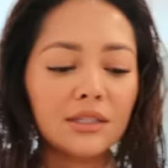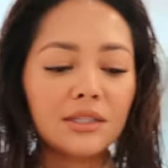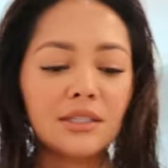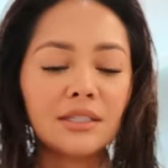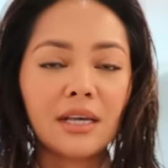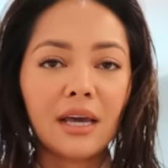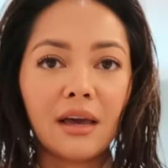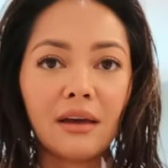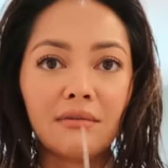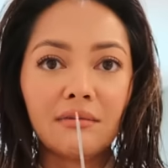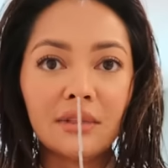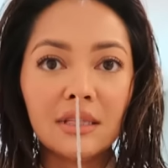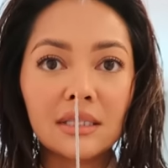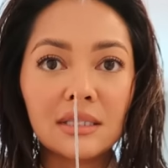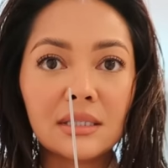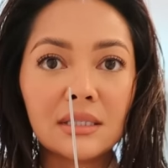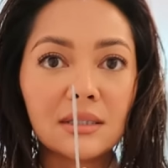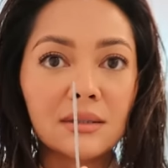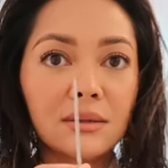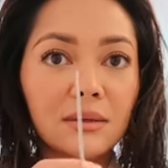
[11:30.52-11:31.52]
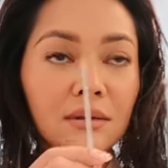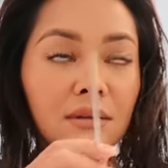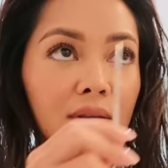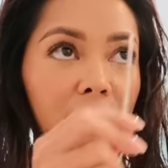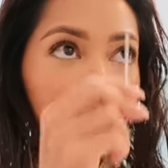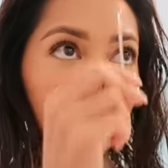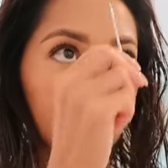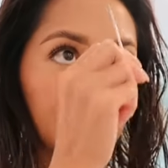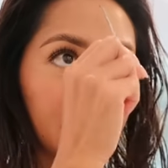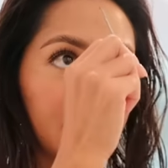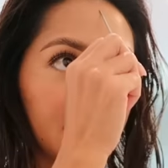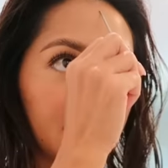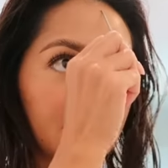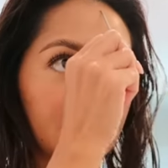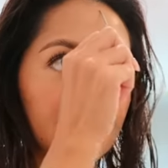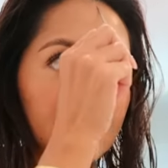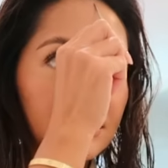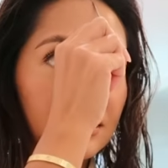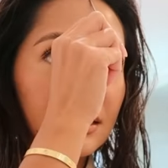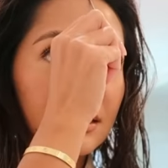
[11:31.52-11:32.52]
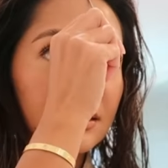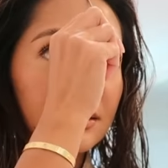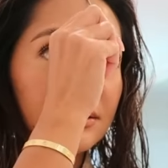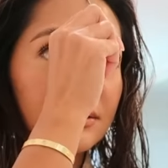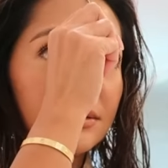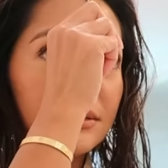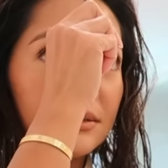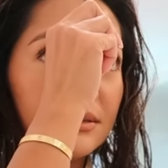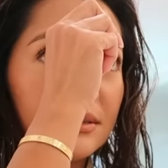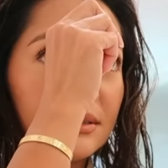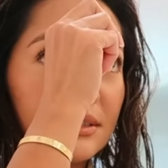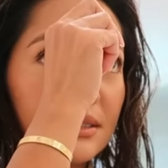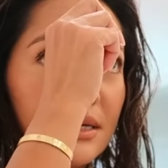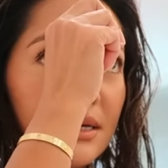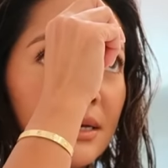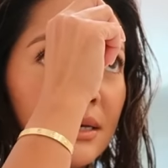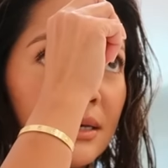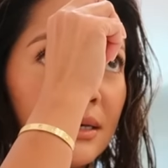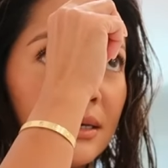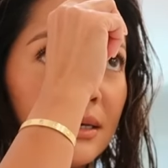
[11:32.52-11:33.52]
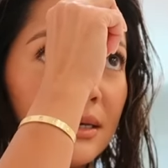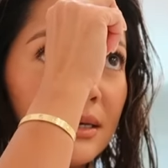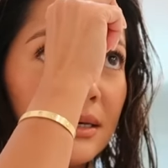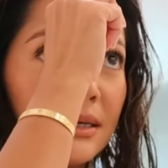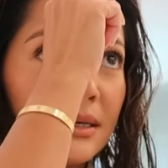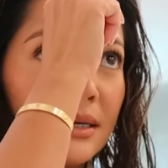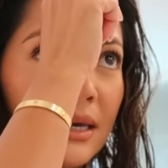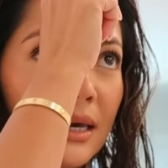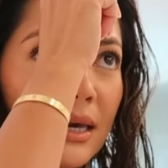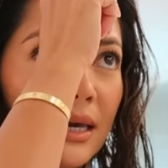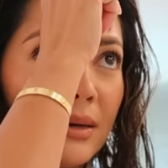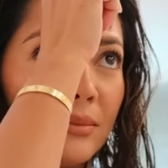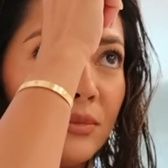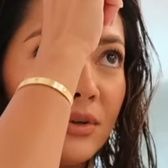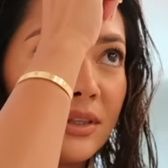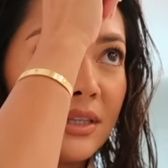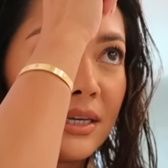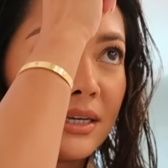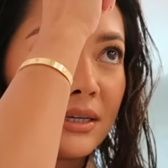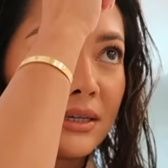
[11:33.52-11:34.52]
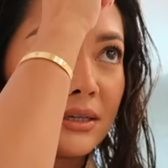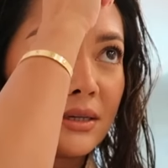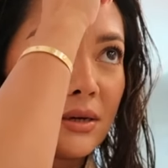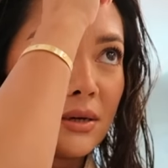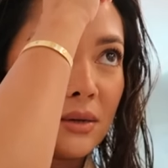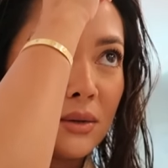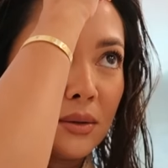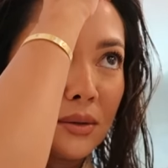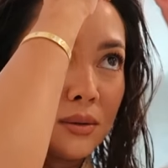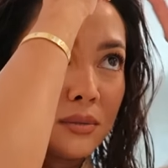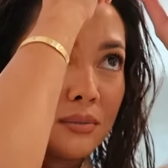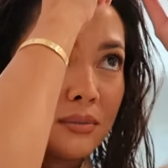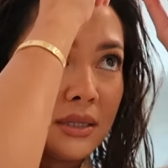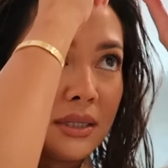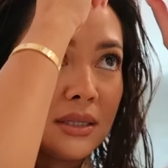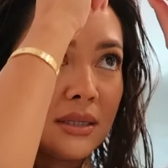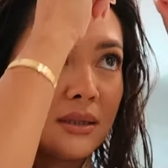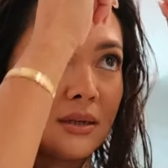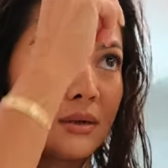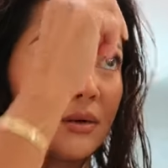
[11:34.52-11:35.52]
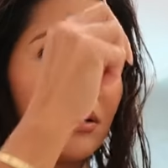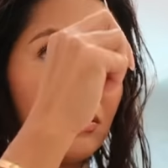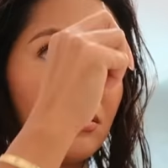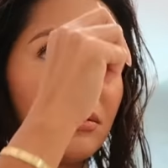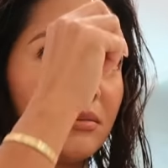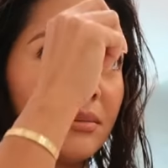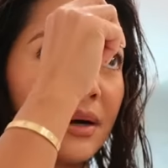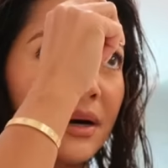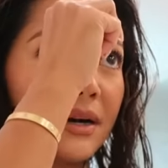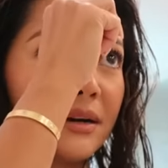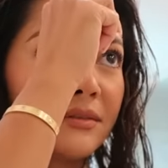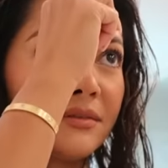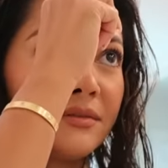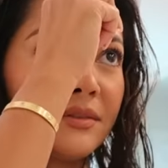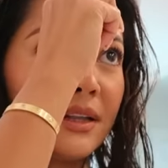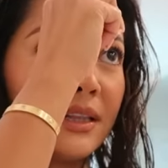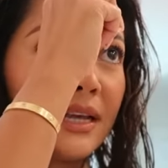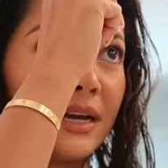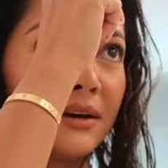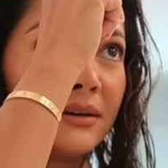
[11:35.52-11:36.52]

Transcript: I just have this little thing here that I use. It came with like a comb, but then the comb part fell